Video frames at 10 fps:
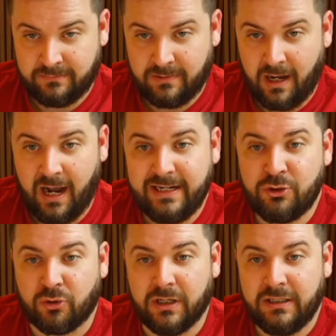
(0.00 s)

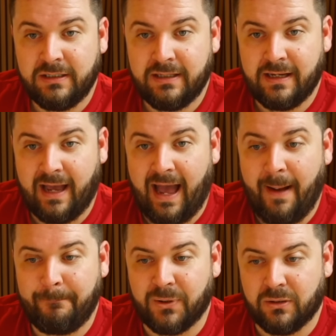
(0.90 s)
Hydra
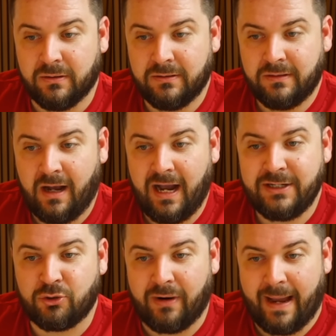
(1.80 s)
Apple.
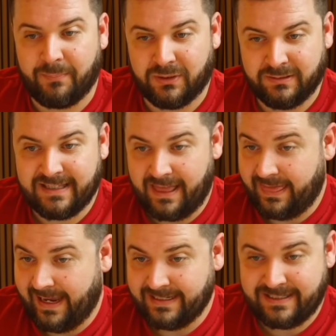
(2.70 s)
Hydrapple.
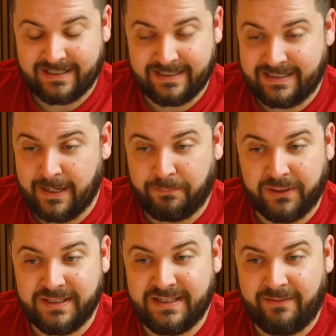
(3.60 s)
That's
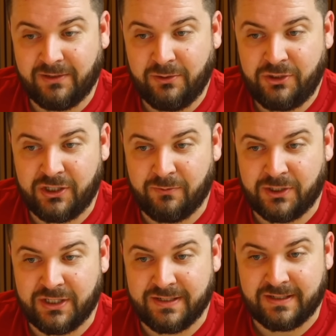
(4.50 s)
Dipplin's evolution,
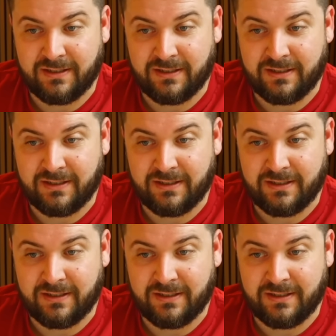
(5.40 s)
which is